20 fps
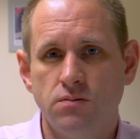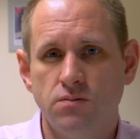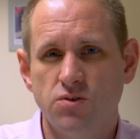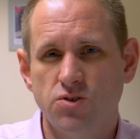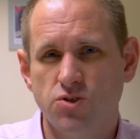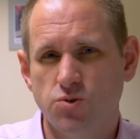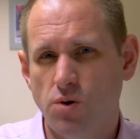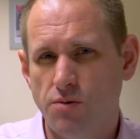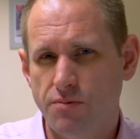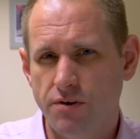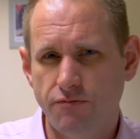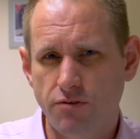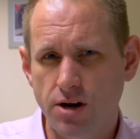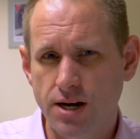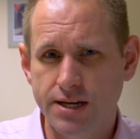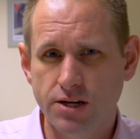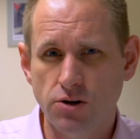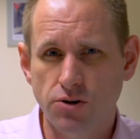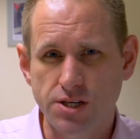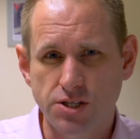So what we've
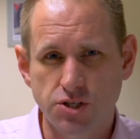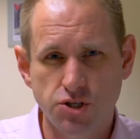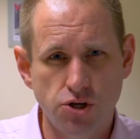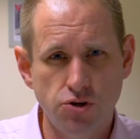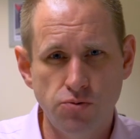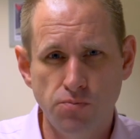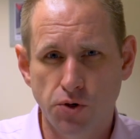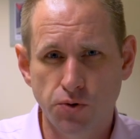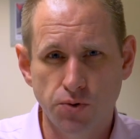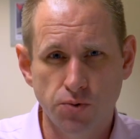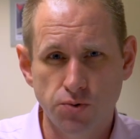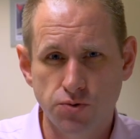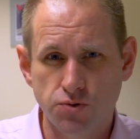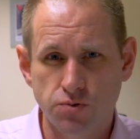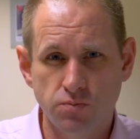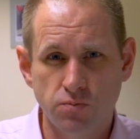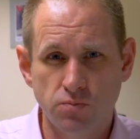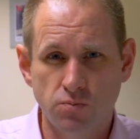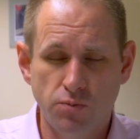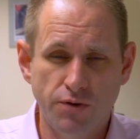really got is 2 models.
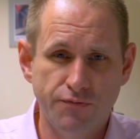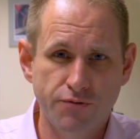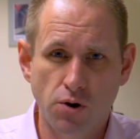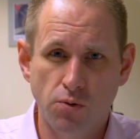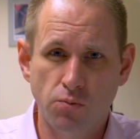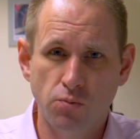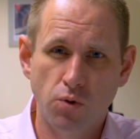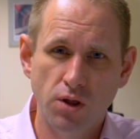We've got